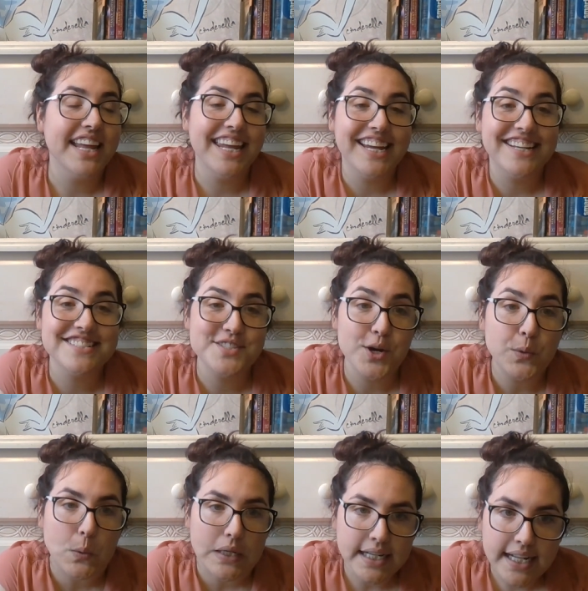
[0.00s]
Yeah, so.
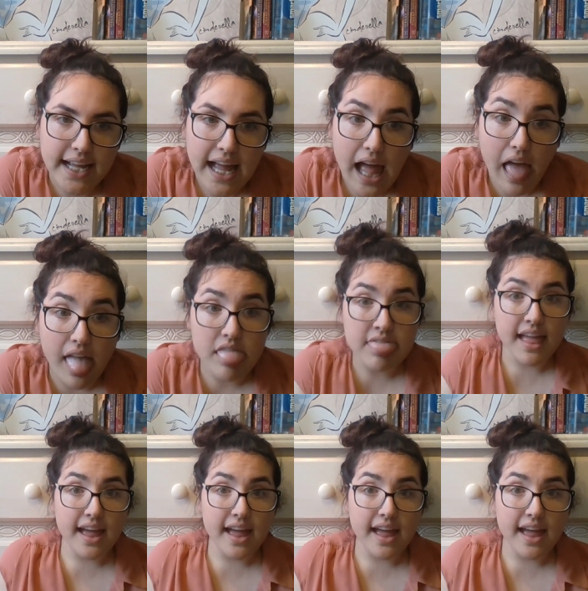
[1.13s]
And